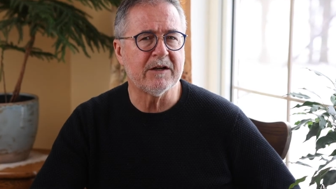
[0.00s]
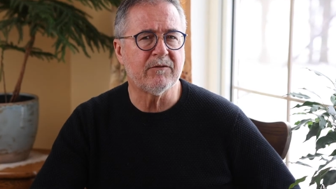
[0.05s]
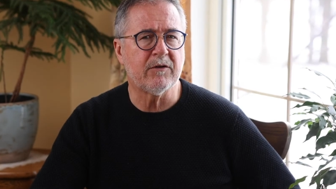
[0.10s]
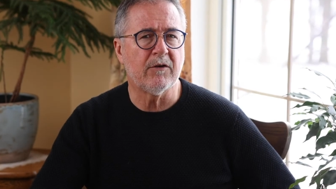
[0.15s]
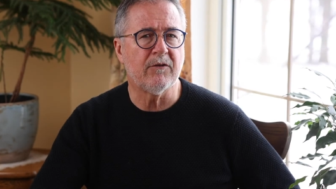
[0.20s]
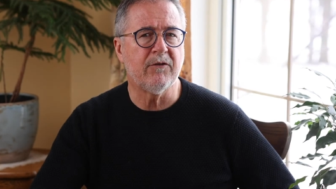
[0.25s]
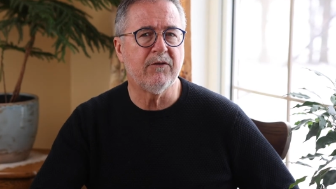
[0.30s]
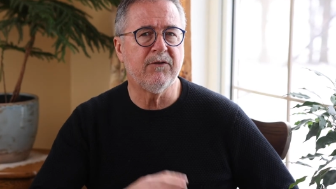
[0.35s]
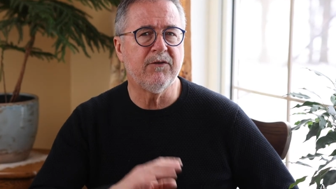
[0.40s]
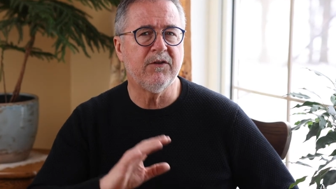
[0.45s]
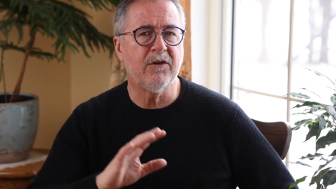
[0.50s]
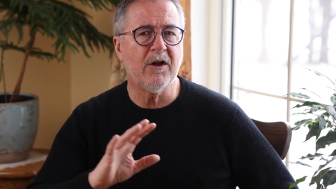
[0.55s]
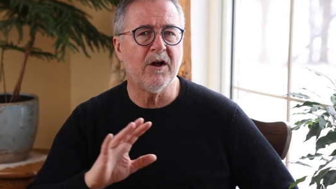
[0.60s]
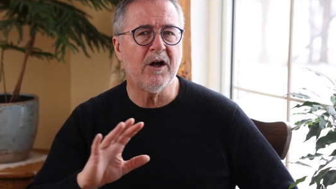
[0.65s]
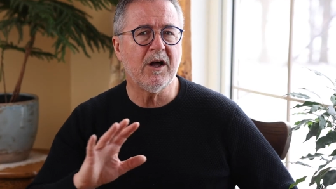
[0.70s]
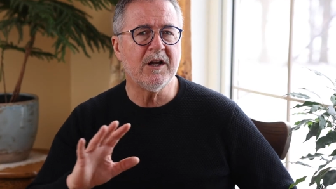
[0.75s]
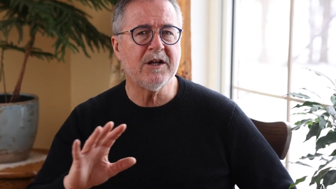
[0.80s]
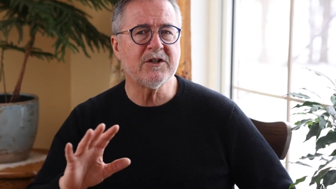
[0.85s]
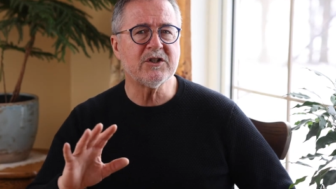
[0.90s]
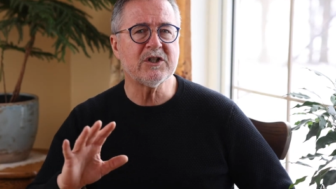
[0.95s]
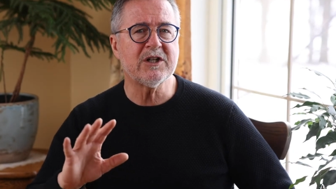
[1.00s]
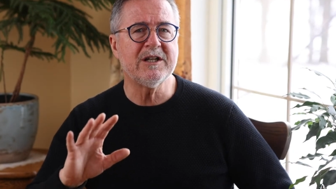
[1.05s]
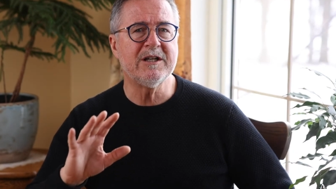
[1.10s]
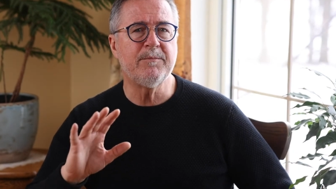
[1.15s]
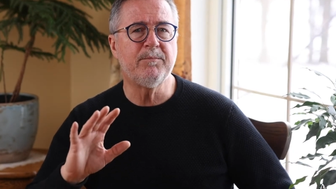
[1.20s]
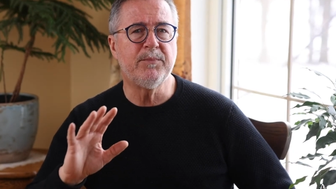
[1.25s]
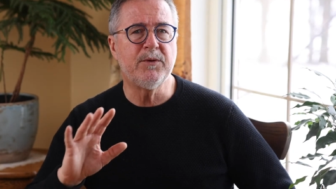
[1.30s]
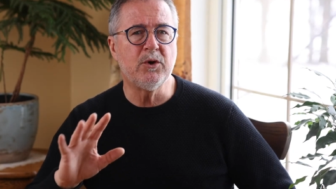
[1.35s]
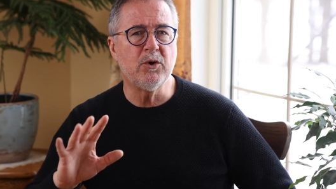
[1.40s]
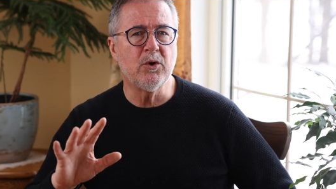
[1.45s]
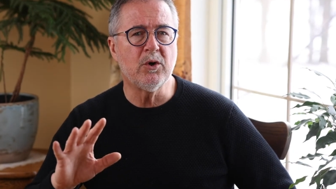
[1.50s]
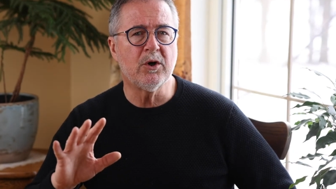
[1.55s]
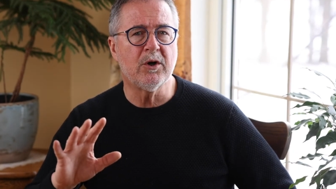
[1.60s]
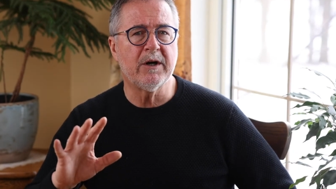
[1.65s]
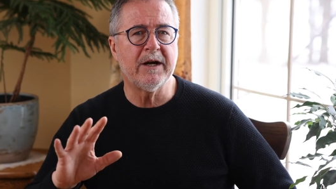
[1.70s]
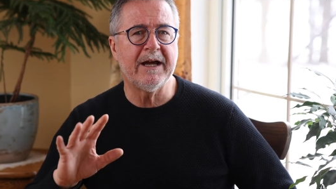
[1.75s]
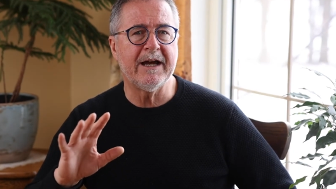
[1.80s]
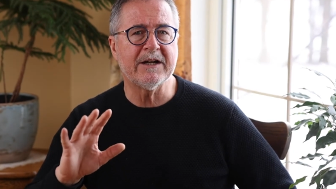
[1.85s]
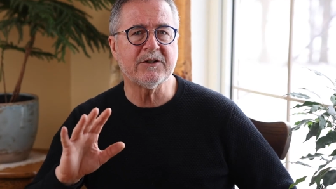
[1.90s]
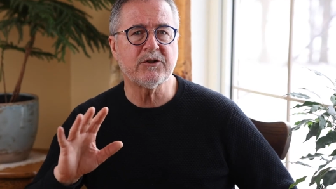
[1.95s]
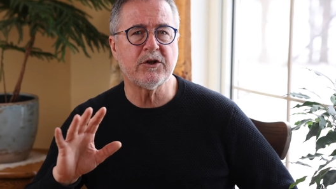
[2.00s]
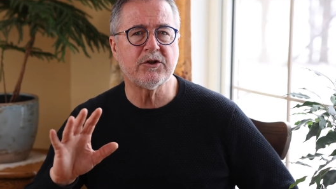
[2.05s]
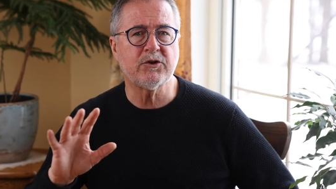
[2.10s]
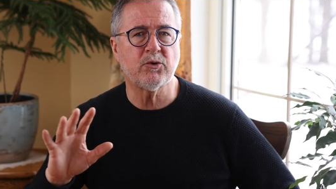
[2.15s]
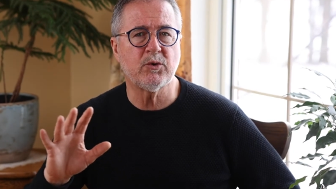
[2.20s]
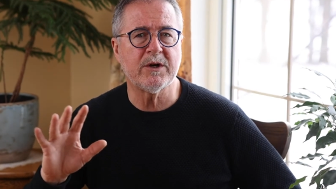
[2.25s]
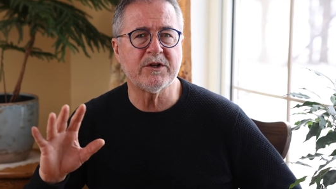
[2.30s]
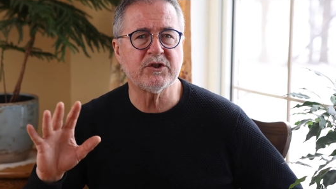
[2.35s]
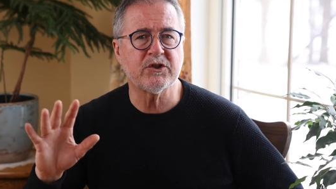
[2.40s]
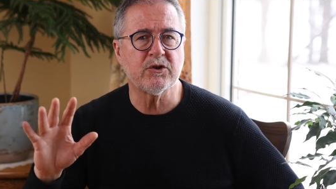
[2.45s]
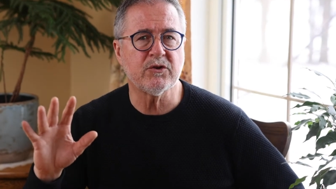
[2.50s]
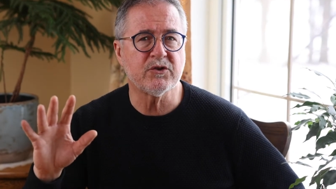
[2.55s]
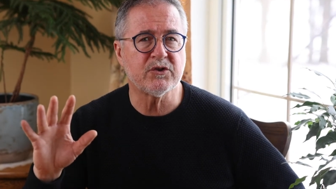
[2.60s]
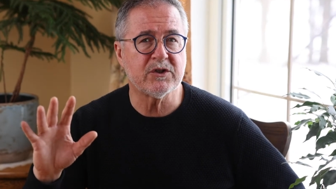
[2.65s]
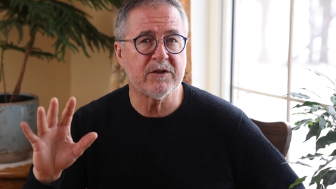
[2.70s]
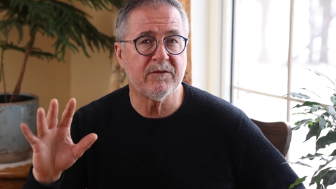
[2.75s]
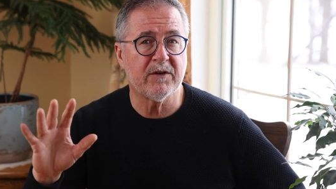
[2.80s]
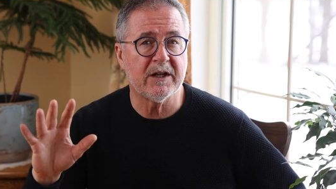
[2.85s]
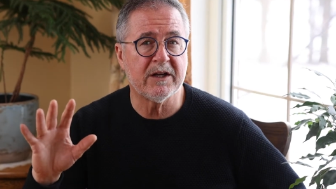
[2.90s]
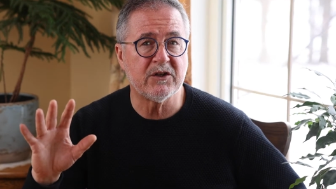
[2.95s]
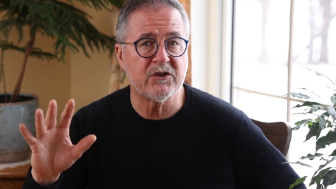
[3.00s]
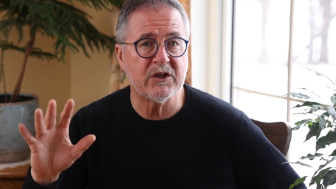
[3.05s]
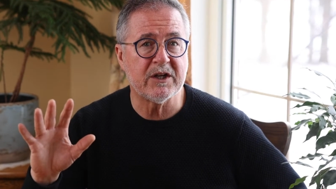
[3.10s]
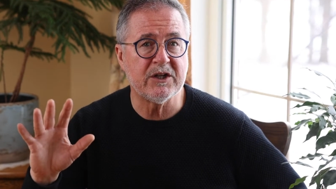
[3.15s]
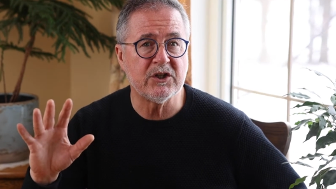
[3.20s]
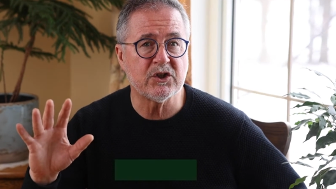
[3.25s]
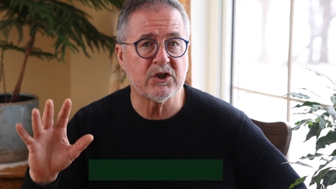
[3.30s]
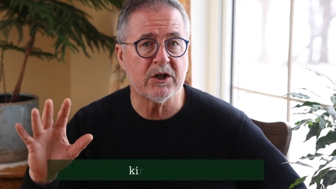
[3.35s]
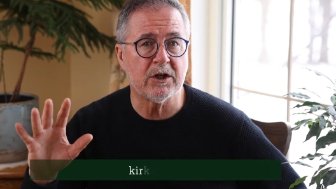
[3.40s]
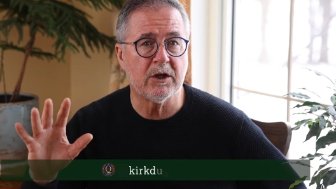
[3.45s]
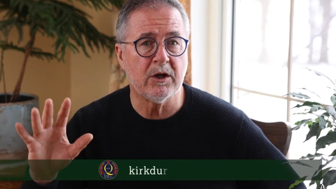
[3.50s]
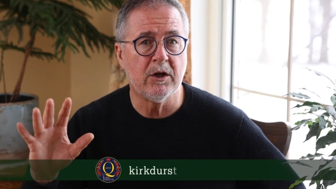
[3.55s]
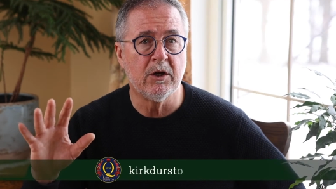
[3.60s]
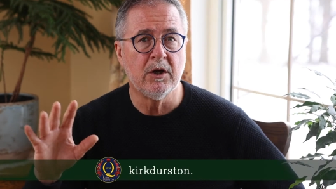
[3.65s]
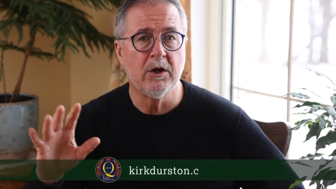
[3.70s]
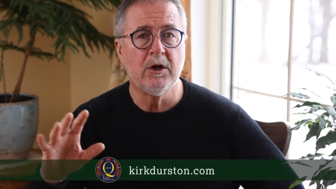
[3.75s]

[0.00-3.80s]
if a flawlessly pure extraterrestrial civilization